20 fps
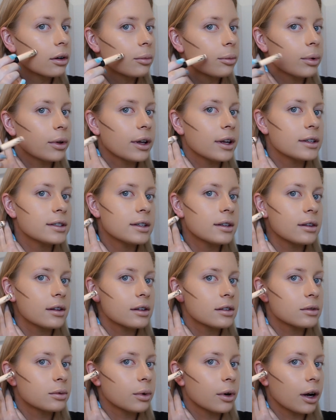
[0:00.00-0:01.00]
placing
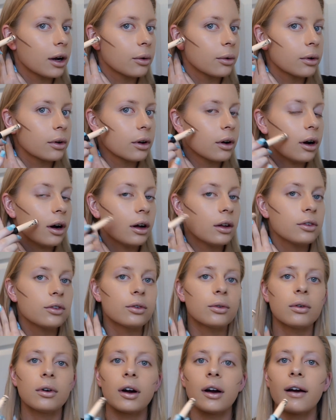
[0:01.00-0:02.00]
this where I would
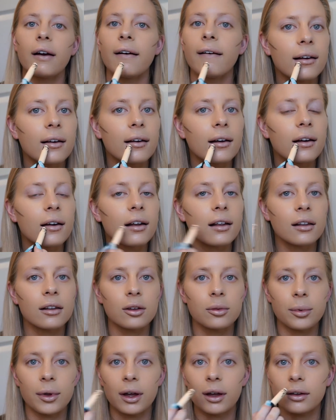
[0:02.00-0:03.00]
contour, a
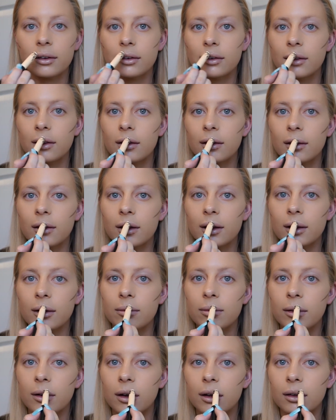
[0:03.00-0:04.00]
little bit under the
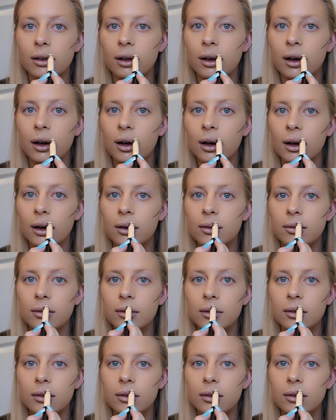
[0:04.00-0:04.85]
lip and on top.